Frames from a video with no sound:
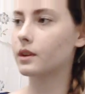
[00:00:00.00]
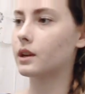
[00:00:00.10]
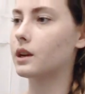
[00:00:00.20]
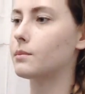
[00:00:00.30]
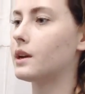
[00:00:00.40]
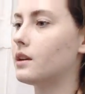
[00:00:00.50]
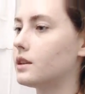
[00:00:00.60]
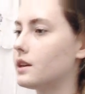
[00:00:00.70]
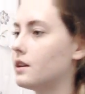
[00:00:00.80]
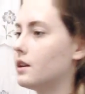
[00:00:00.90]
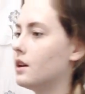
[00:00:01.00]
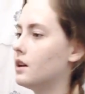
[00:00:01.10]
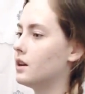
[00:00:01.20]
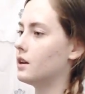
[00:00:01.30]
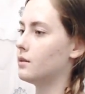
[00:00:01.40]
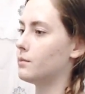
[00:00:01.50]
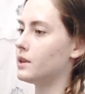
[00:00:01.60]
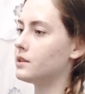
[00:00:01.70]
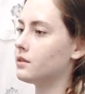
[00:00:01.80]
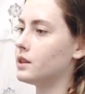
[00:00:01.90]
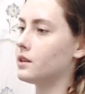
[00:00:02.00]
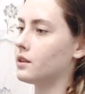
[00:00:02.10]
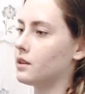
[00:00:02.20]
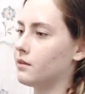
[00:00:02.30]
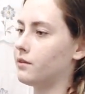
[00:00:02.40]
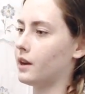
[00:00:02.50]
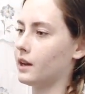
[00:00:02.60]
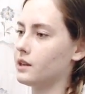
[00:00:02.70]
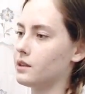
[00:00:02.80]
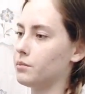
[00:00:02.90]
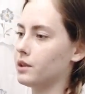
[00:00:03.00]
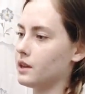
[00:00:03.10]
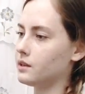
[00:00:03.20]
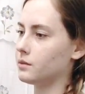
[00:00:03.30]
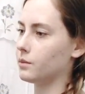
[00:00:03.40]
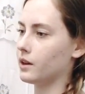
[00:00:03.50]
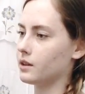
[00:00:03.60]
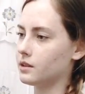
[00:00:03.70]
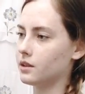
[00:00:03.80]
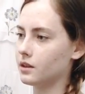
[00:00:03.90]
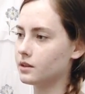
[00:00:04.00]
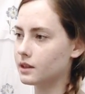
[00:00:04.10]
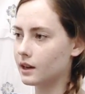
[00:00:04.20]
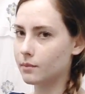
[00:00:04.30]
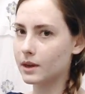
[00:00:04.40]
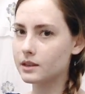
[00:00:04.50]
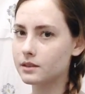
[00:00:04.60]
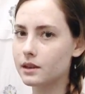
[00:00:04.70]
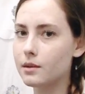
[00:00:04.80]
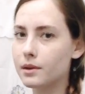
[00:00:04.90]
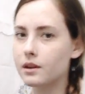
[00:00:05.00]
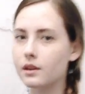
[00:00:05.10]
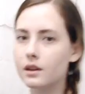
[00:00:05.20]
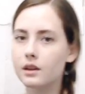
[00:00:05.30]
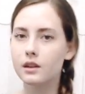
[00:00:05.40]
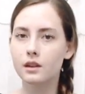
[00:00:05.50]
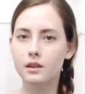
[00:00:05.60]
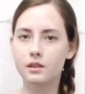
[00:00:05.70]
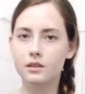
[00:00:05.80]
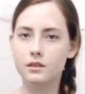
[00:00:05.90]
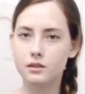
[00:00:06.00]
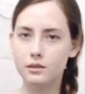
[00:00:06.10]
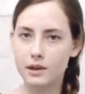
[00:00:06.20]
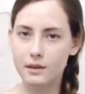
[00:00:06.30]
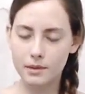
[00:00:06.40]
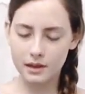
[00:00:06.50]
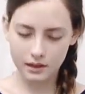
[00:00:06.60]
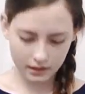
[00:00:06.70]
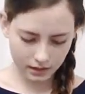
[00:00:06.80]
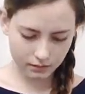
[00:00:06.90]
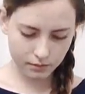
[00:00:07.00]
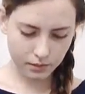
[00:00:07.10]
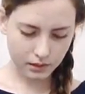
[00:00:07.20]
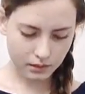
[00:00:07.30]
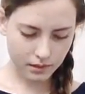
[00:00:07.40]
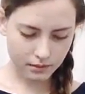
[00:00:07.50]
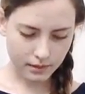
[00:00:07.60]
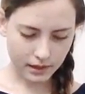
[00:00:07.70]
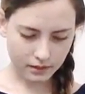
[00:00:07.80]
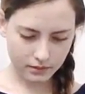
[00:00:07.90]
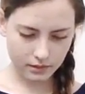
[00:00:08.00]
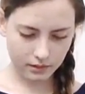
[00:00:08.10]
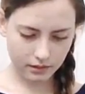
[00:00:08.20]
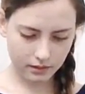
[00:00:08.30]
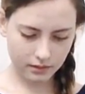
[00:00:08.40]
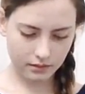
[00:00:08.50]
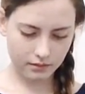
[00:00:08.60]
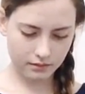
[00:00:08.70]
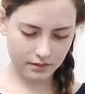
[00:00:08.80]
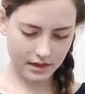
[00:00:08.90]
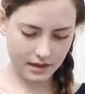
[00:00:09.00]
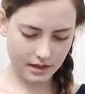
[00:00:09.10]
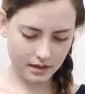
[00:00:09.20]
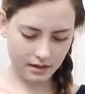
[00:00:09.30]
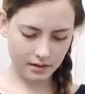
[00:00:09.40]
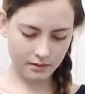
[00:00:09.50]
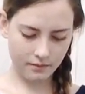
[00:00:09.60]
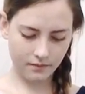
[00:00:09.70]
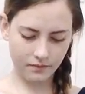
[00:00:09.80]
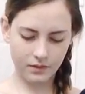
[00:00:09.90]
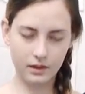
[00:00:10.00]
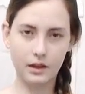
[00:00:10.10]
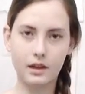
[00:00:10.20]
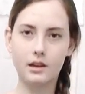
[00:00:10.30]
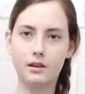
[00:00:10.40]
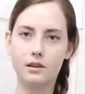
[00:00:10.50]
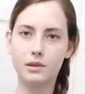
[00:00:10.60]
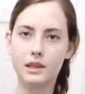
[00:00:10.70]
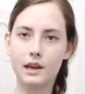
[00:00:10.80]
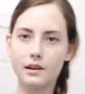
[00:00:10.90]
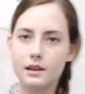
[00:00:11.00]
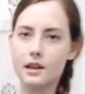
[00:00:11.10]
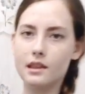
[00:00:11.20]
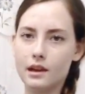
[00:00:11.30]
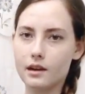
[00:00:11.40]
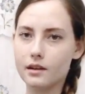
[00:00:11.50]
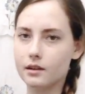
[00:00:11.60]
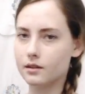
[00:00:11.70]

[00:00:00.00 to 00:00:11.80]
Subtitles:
Got my hair tie. Basically, you're gonna find the place where it starts getting messed up. So in my opinion, it would probably be about right here. And you're gonna put the hair tie there.